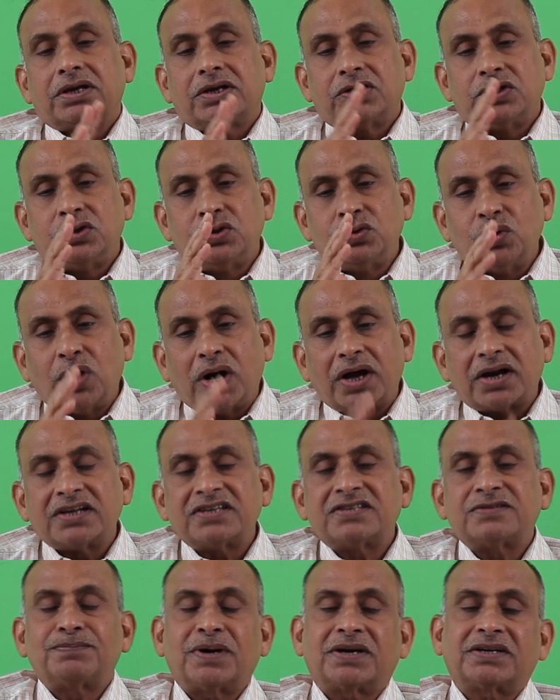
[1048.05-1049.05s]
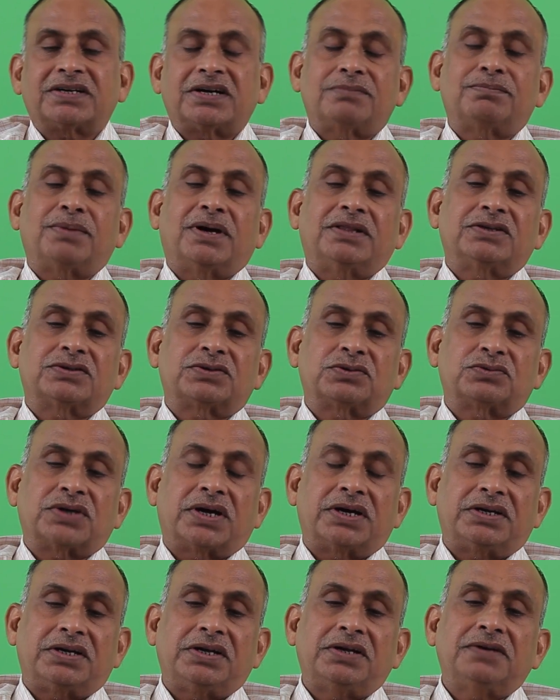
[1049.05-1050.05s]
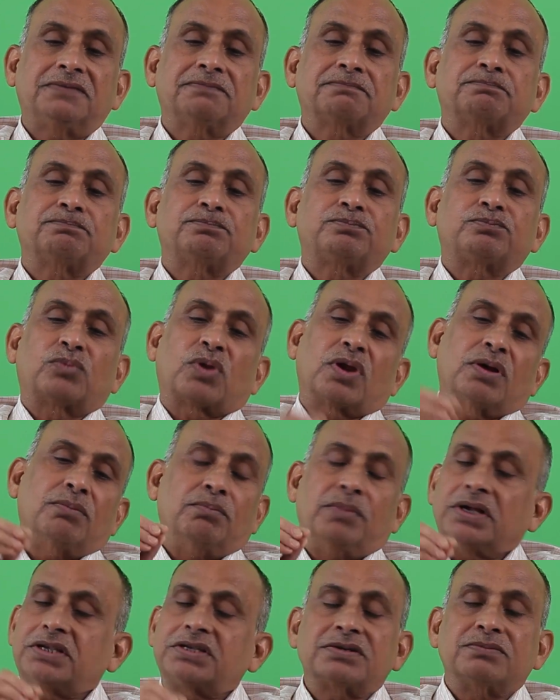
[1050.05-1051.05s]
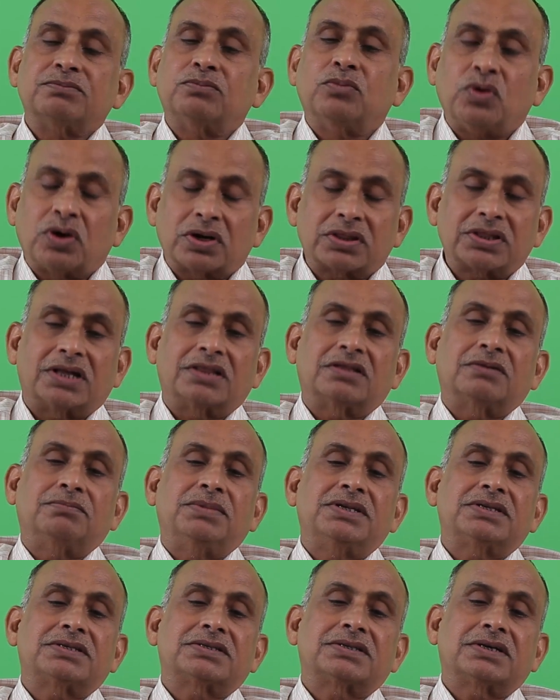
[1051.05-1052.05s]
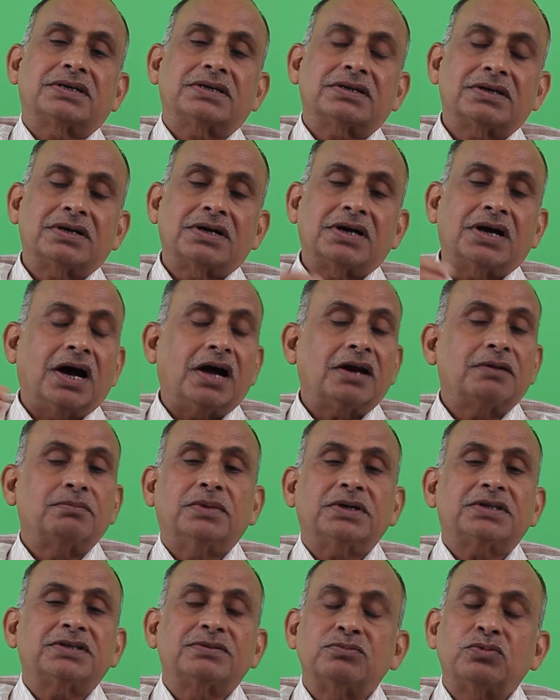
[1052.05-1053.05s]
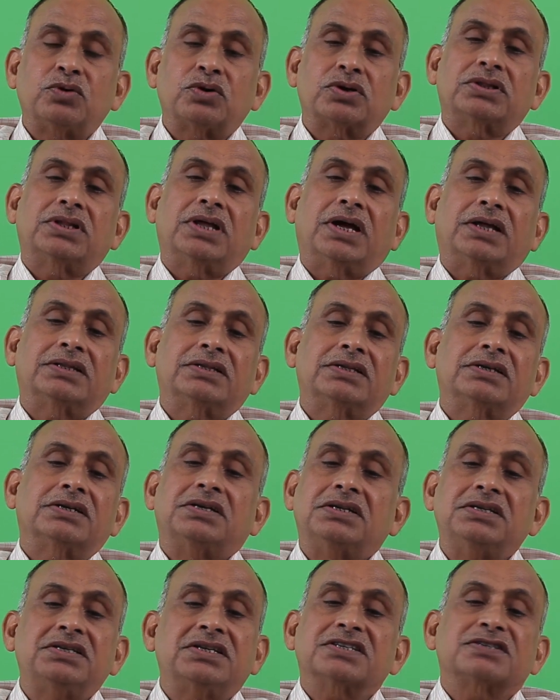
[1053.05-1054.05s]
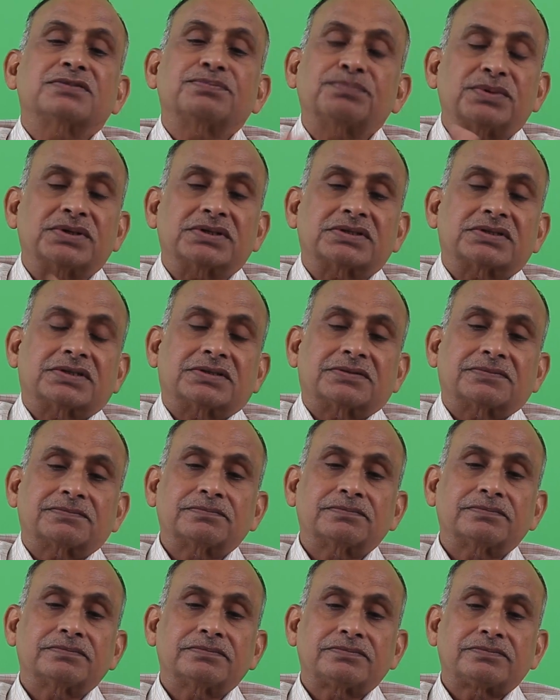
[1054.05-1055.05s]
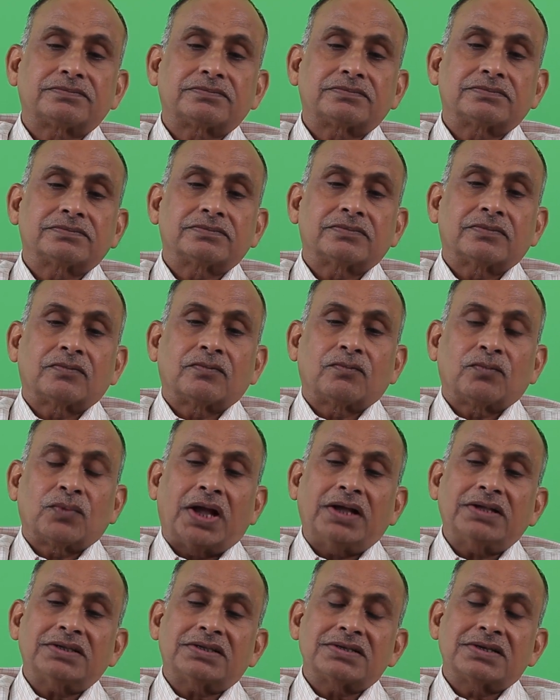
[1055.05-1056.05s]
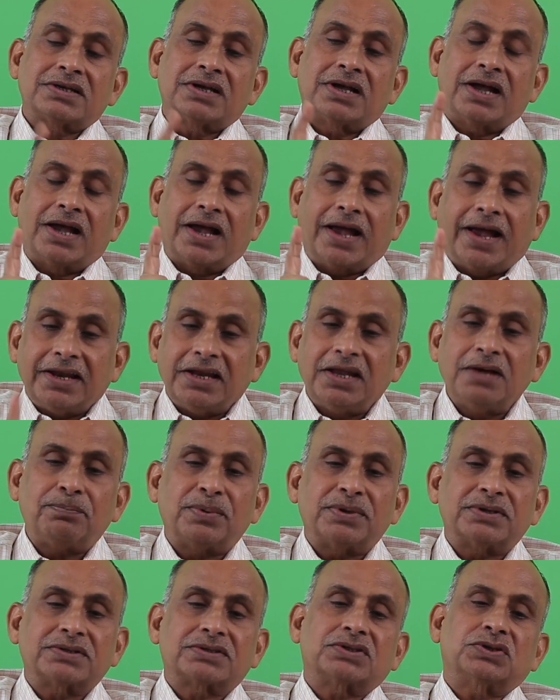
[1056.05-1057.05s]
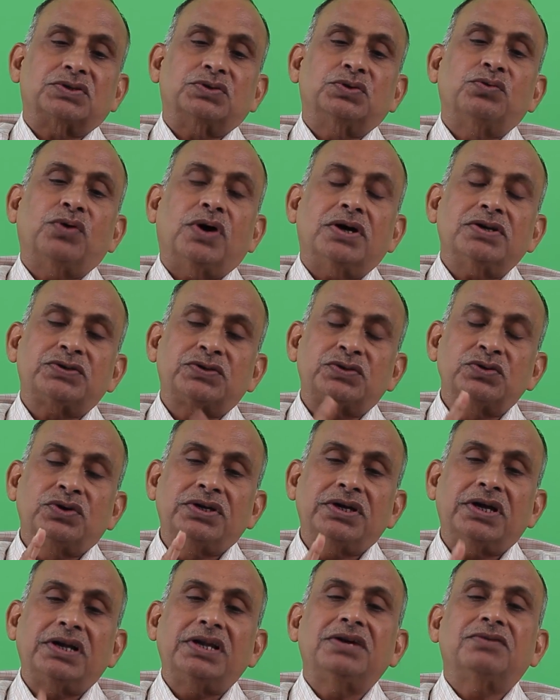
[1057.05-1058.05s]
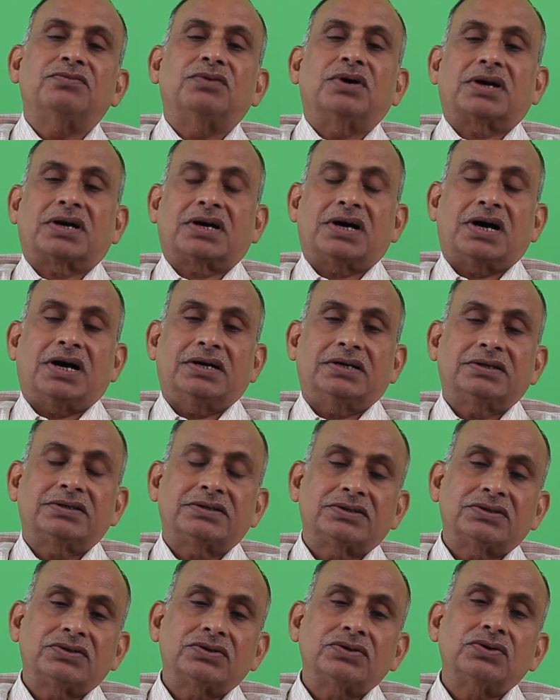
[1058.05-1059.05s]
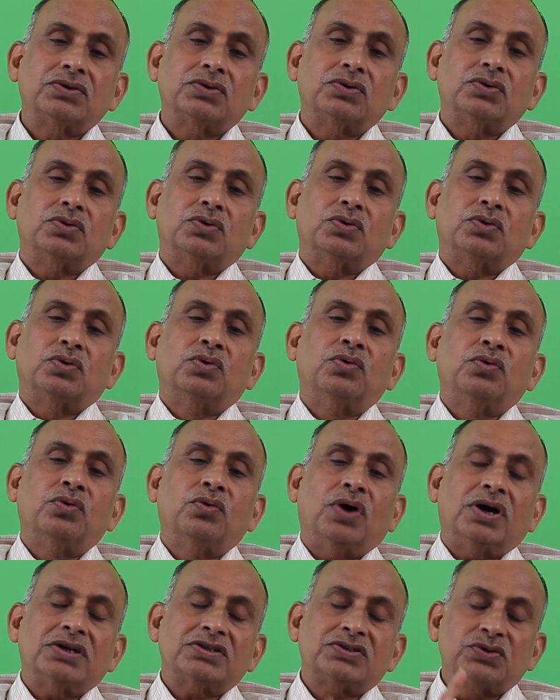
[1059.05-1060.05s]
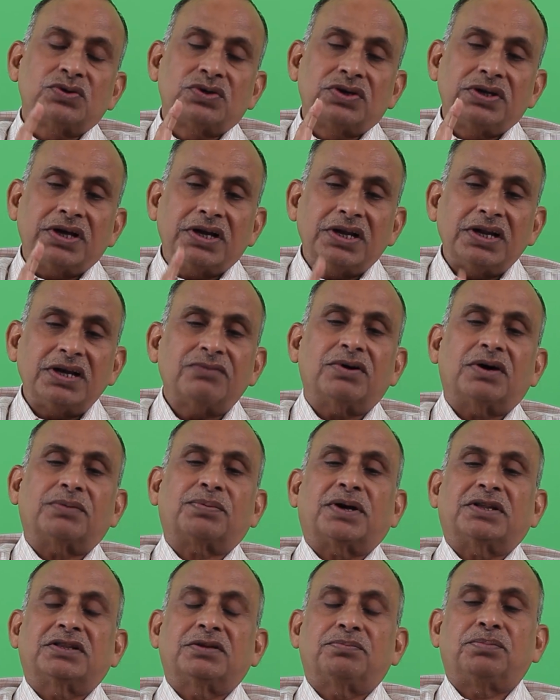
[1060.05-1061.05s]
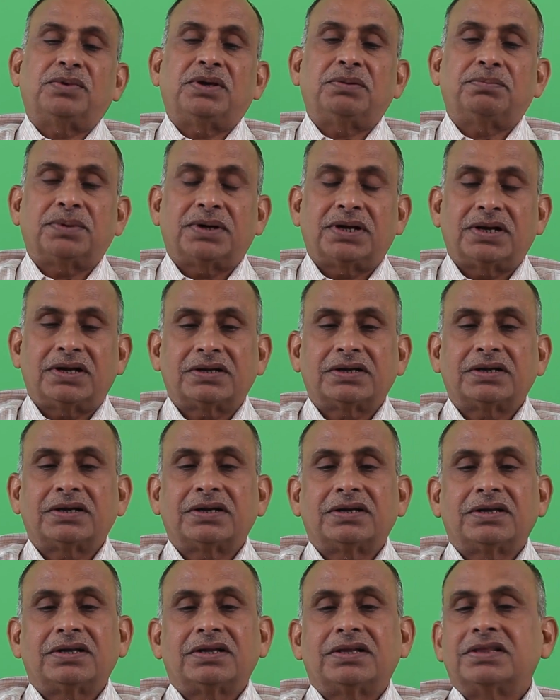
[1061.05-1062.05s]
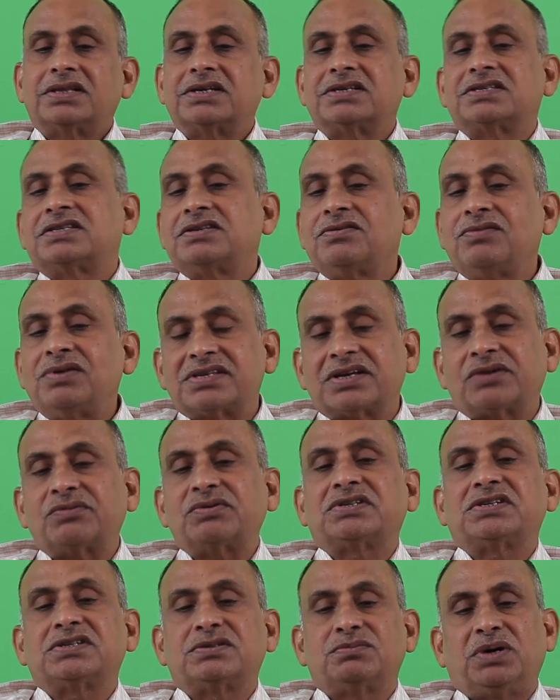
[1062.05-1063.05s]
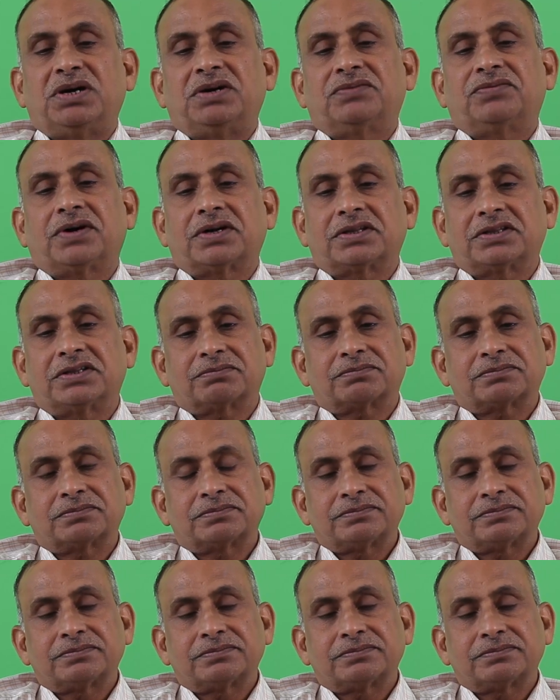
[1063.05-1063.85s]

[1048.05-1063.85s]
you are respected by the society much more than the minister or much more than the richest person. Hence, any person who wants to really work hard, who wants to really work for the people, the civil service is meant for them.